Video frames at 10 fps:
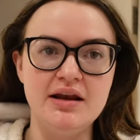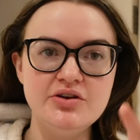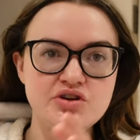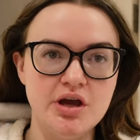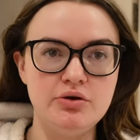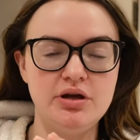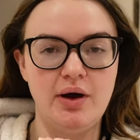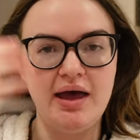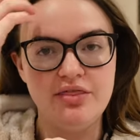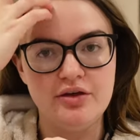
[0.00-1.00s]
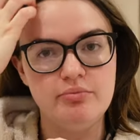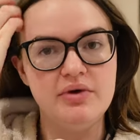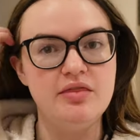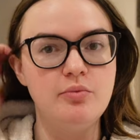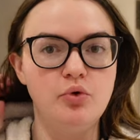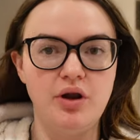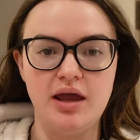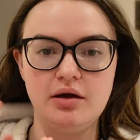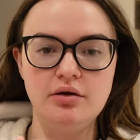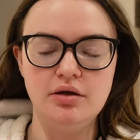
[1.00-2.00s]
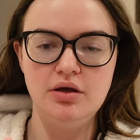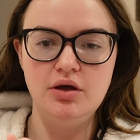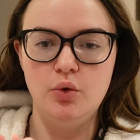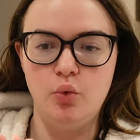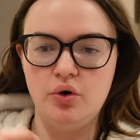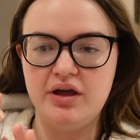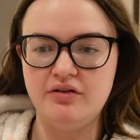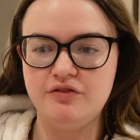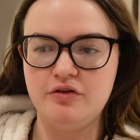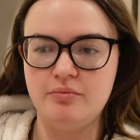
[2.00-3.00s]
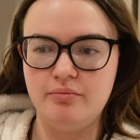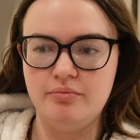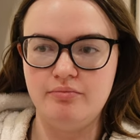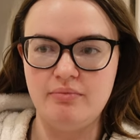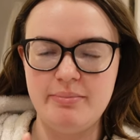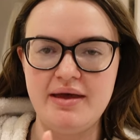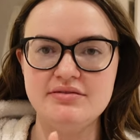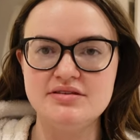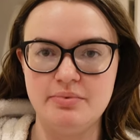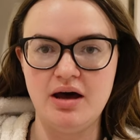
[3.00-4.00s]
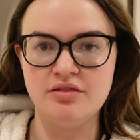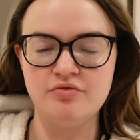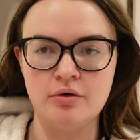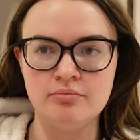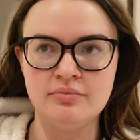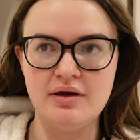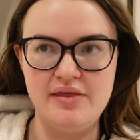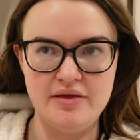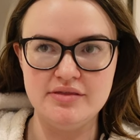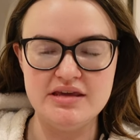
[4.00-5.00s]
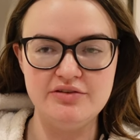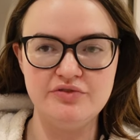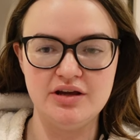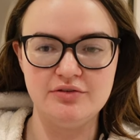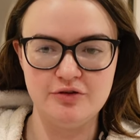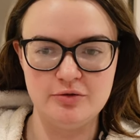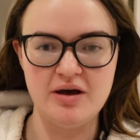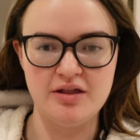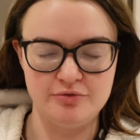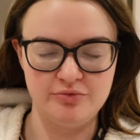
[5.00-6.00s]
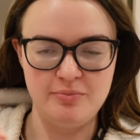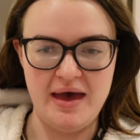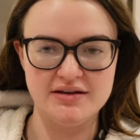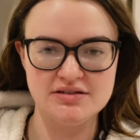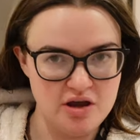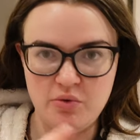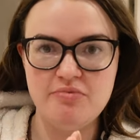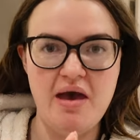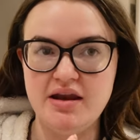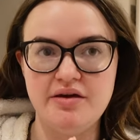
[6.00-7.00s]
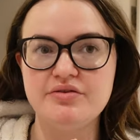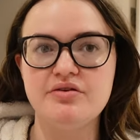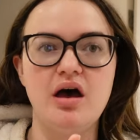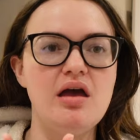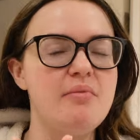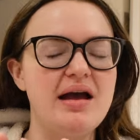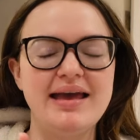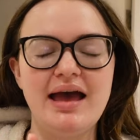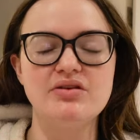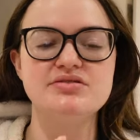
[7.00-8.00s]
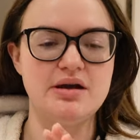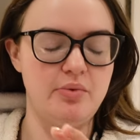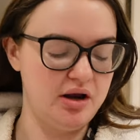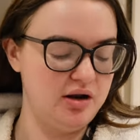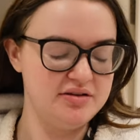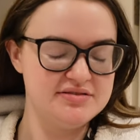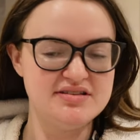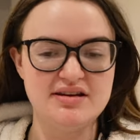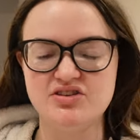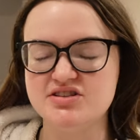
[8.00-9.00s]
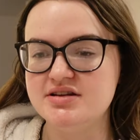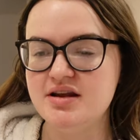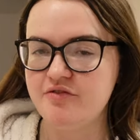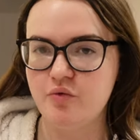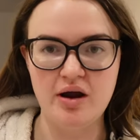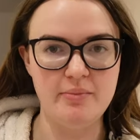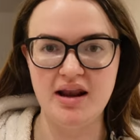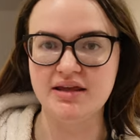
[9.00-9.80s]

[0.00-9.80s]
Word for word: literally only wear them in the morning walking from my bed to the bathroom and then in the evening from the bathroom to bed. Don't wear them any other time. I cannot stand wearing glasses. I just love wearing my